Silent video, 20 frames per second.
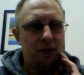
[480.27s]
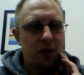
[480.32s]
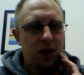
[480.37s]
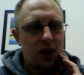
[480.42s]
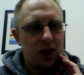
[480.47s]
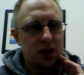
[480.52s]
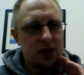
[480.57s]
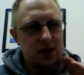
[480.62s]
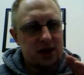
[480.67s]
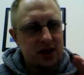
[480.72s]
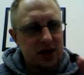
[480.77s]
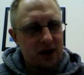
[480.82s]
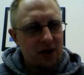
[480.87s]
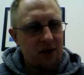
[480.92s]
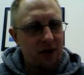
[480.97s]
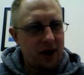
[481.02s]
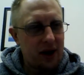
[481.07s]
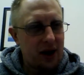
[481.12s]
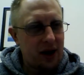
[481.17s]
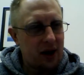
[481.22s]

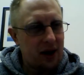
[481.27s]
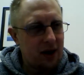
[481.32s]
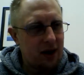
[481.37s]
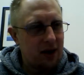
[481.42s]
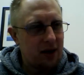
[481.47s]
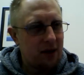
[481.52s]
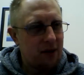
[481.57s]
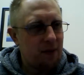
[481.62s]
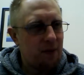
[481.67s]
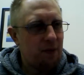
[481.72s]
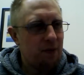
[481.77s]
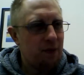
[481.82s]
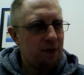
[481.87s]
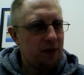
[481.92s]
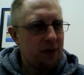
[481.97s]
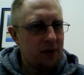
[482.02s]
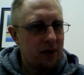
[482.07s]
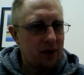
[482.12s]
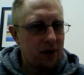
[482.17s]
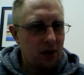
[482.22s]
considering
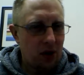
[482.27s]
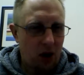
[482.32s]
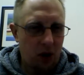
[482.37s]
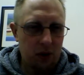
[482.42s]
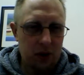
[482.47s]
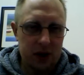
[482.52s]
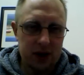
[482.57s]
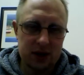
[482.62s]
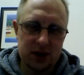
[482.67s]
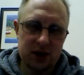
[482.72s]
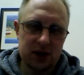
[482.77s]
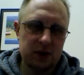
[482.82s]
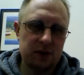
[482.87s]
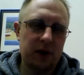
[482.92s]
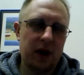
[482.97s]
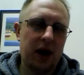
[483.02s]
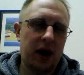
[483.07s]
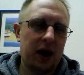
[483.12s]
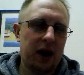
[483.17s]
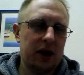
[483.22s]
Hopkins'
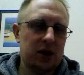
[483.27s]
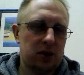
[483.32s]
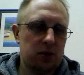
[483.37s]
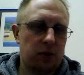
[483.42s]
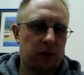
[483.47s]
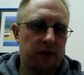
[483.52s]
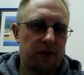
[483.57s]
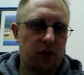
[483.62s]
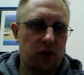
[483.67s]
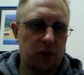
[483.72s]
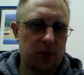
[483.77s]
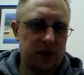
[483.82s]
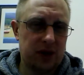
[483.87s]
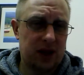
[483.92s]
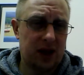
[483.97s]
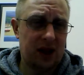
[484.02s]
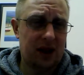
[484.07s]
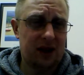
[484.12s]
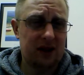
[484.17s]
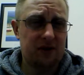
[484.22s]
age and performance in
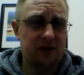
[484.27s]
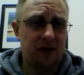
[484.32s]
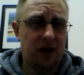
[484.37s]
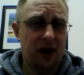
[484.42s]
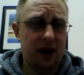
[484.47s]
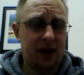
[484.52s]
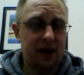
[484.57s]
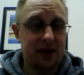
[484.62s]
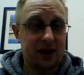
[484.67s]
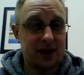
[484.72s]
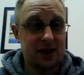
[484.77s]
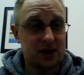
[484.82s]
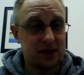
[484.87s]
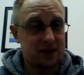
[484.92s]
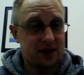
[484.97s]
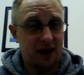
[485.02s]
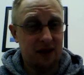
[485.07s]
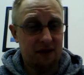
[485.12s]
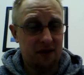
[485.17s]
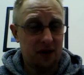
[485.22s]
the last fight, this is
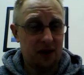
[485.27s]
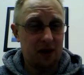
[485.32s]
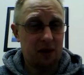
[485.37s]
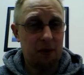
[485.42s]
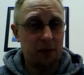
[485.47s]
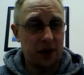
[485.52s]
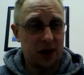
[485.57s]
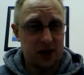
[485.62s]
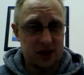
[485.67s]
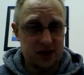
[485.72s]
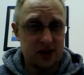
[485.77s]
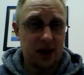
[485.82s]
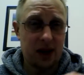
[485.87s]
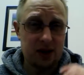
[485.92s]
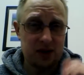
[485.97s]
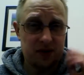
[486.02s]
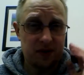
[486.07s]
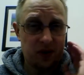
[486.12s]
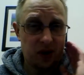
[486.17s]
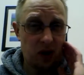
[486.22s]
definitely the biggest
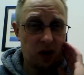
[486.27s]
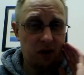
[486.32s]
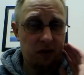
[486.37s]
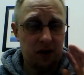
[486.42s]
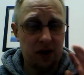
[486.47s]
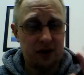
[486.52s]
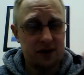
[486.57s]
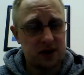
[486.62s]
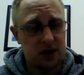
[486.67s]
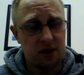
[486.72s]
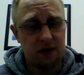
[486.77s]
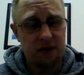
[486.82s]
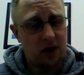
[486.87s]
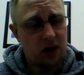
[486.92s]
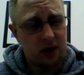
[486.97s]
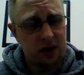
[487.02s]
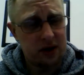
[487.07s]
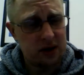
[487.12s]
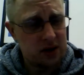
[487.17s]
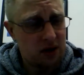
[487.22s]
test for Kovalev so far
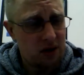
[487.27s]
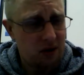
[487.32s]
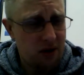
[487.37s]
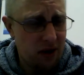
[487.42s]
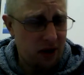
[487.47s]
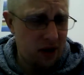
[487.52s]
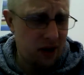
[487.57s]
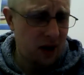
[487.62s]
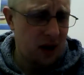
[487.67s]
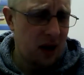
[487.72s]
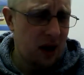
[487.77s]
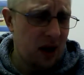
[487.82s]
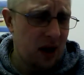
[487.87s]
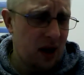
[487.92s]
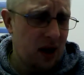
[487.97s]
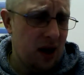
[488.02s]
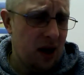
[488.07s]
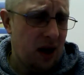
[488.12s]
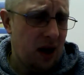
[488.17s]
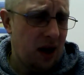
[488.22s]
in his career.
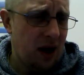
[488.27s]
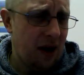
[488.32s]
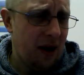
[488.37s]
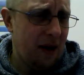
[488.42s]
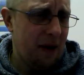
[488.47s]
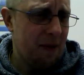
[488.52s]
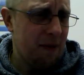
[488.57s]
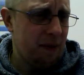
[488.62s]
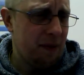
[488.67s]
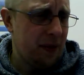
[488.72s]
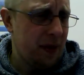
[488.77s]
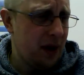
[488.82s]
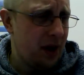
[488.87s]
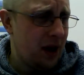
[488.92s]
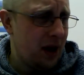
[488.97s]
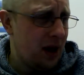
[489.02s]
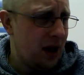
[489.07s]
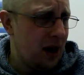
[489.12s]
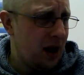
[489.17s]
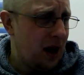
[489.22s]
I
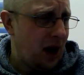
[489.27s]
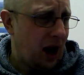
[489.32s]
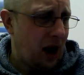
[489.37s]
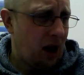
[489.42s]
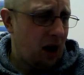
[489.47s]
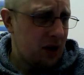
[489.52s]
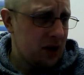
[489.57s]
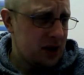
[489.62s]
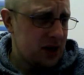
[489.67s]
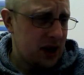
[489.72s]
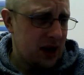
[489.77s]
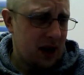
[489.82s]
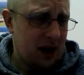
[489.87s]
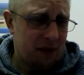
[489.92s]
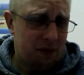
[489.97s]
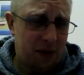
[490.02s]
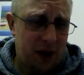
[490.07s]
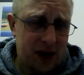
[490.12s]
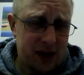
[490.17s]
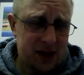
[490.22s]
can't see
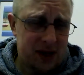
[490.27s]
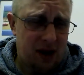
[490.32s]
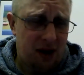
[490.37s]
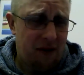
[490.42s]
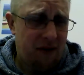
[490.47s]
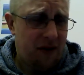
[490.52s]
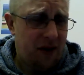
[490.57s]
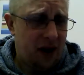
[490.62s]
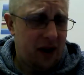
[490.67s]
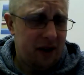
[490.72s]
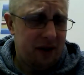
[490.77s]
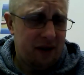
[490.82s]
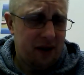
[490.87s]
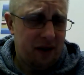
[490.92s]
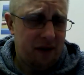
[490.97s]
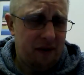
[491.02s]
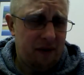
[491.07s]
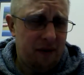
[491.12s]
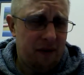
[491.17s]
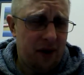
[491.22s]
Pascal fighting
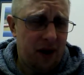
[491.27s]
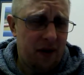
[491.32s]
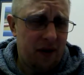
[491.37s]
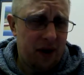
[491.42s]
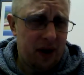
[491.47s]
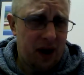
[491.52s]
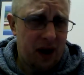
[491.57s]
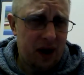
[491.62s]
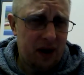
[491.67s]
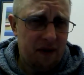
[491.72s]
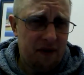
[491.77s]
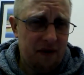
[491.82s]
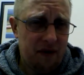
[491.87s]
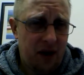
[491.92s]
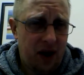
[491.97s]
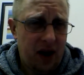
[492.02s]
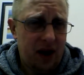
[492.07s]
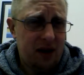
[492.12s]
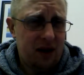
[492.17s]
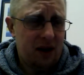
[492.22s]
a very naive
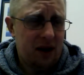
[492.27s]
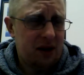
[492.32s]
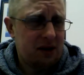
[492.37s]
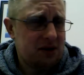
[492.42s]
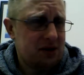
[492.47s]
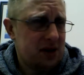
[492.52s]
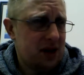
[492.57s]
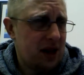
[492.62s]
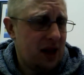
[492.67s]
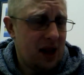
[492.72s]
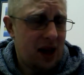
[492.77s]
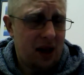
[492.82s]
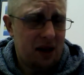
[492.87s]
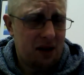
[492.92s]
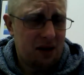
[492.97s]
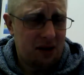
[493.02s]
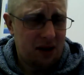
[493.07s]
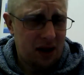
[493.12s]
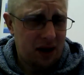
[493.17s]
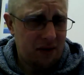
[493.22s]
fight like, say,
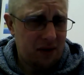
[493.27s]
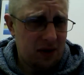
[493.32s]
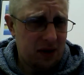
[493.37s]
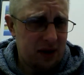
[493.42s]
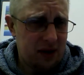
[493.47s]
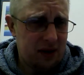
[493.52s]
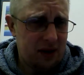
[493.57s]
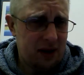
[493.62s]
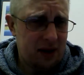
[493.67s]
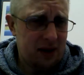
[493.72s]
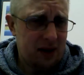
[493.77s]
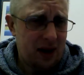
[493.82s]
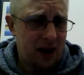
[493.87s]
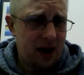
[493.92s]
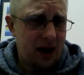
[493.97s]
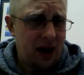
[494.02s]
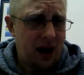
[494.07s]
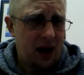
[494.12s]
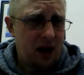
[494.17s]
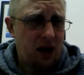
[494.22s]
Nathan Cleverley did.
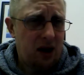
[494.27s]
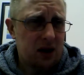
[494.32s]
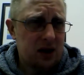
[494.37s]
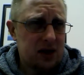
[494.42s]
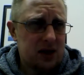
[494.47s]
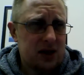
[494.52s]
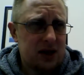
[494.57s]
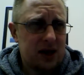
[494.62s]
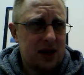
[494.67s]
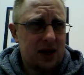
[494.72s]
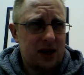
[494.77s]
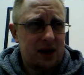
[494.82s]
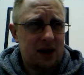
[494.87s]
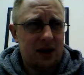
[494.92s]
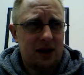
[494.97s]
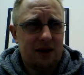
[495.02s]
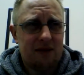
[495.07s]
I can't see